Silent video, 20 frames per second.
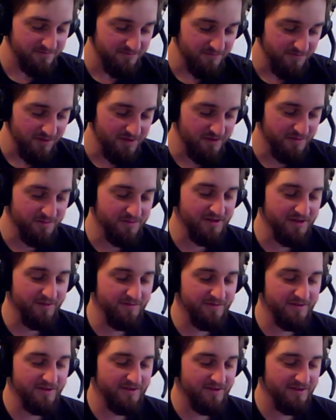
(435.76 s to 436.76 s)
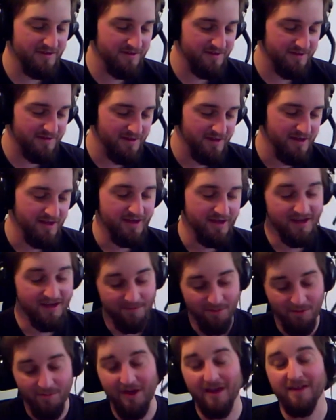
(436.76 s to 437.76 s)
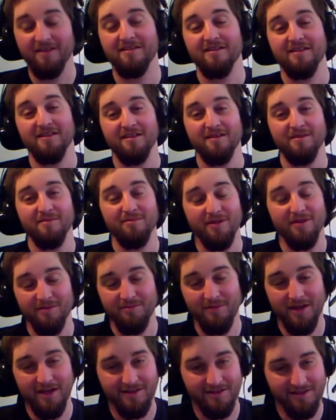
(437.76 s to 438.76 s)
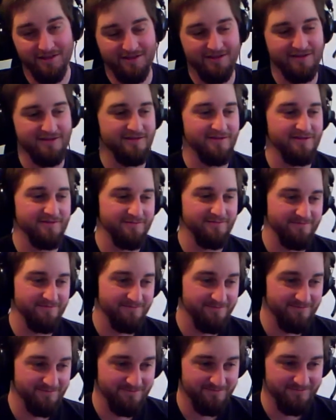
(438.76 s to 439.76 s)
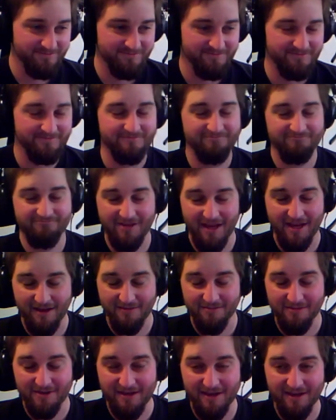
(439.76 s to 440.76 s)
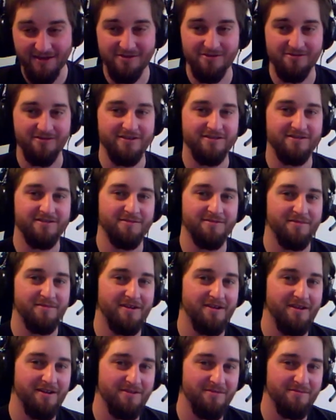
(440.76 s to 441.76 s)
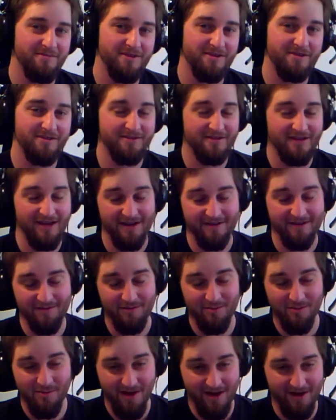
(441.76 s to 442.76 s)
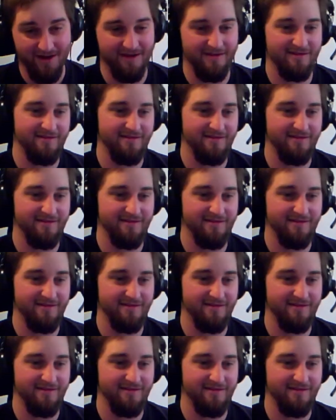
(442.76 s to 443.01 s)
Some suffixes, Hemomancy, blood magic. Can be dangerous depending on your build. Can't even run it.